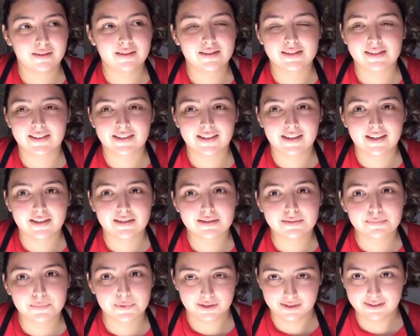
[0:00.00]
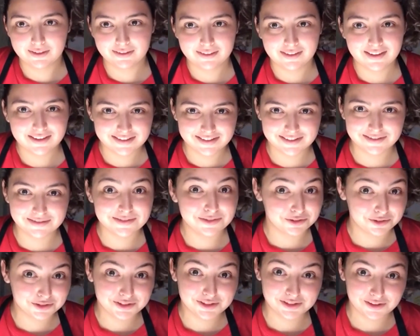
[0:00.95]
Because I can't speak, as you
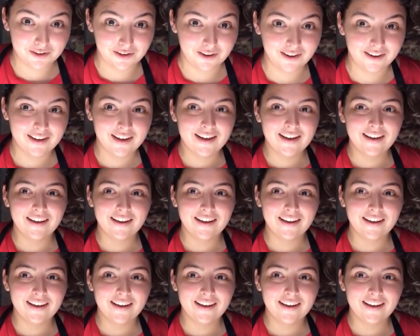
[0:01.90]
just saw.